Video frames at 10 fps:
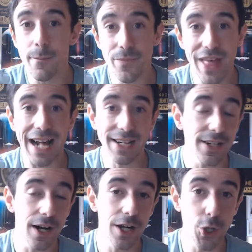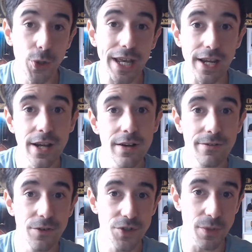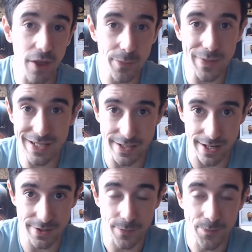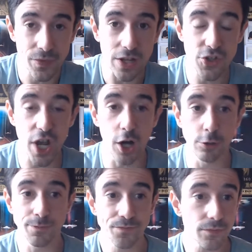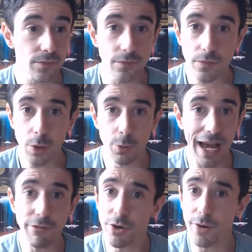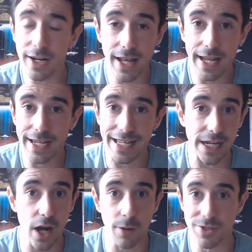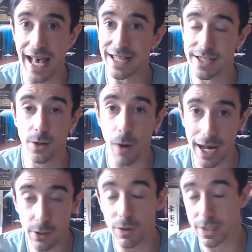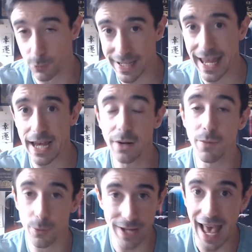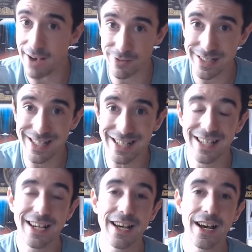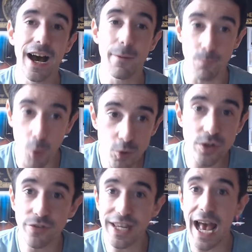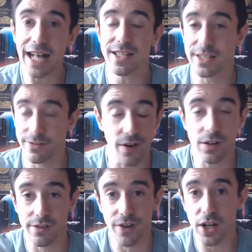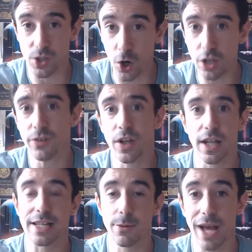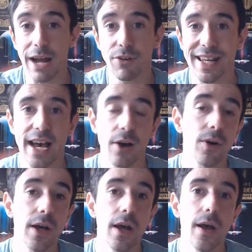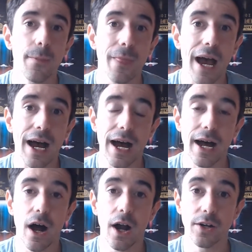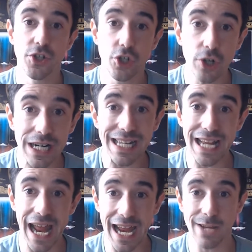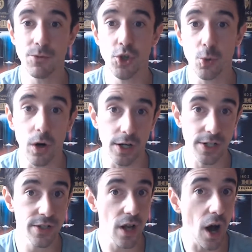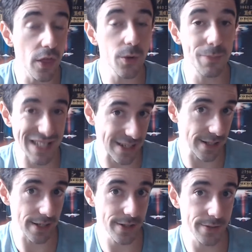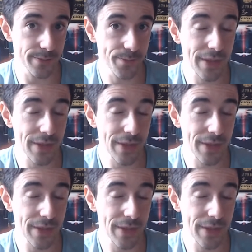that are looking for some other businesses. So we haven't run any e-commerce ads in a while. Well, we can, but we haven't. Most of the ads, and if not all of the clients that we have right now, are strictly aimed towards other businesses.